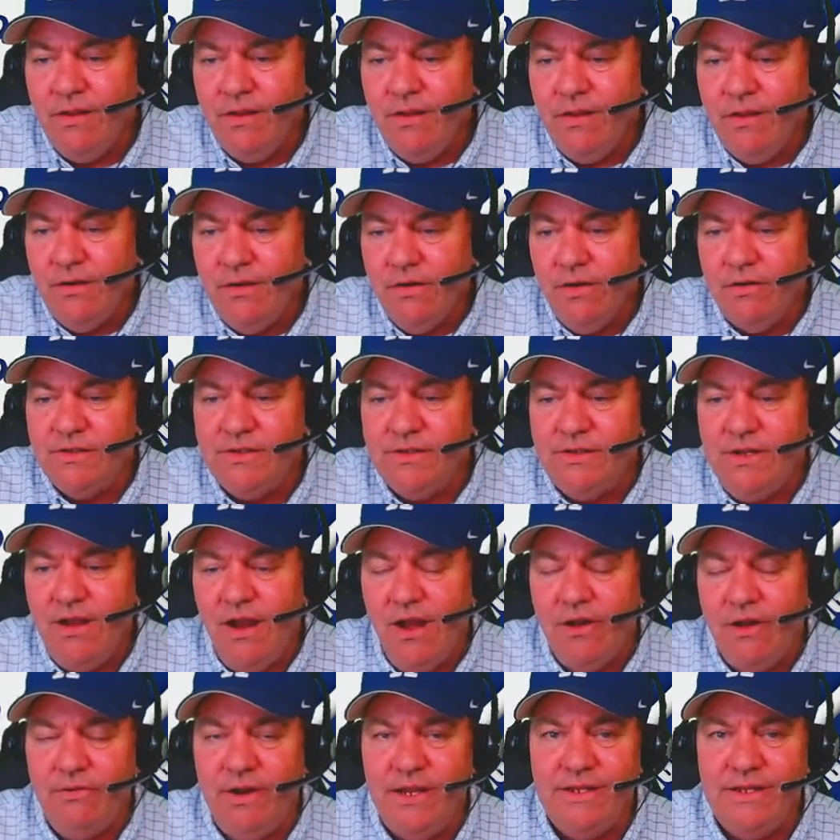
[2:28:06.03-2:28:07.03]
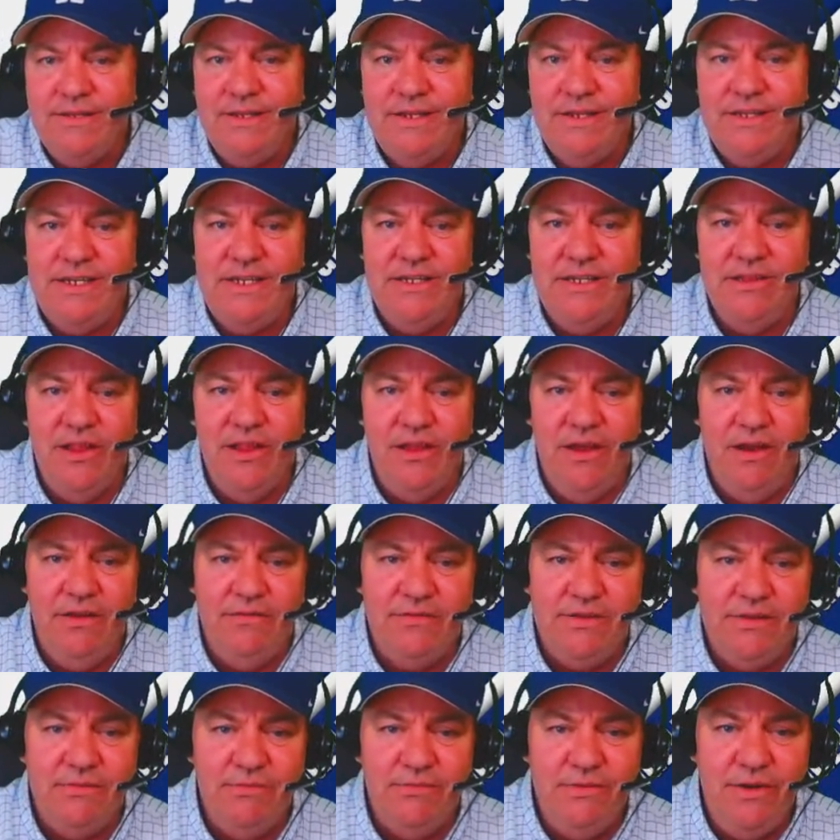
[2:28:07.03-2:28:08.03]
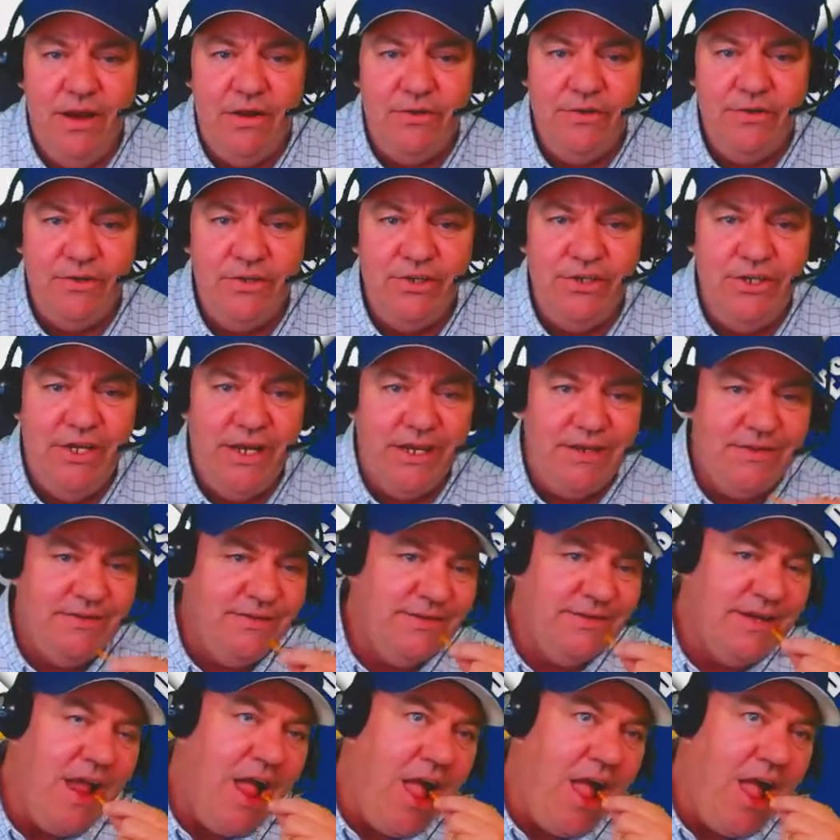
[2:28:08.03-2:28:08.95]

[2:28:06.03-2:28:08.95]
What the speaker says: Curtis Conrad says he loves some Dodger chicks.